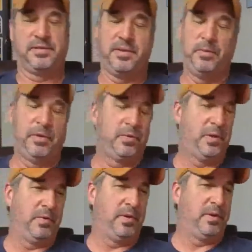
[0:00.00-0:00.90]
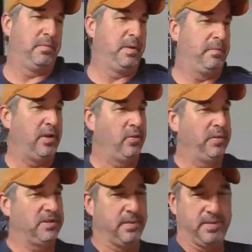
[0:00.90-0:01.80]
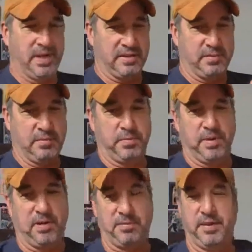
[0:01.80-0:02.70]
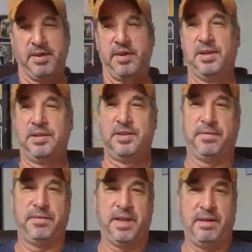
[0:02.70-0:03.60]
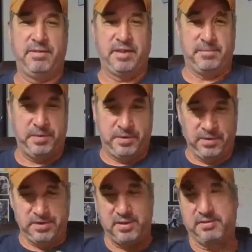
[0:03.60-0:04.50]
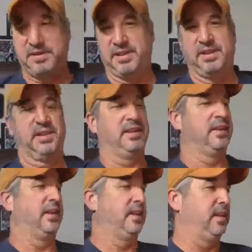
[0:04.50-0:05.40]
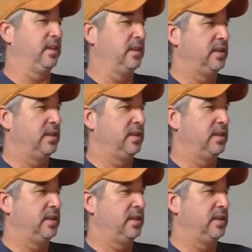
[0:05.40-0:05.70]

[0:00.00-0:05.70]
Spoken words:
a real quick one, and by no means I'm the expert, but I've definitely had the experience and I've seen it, and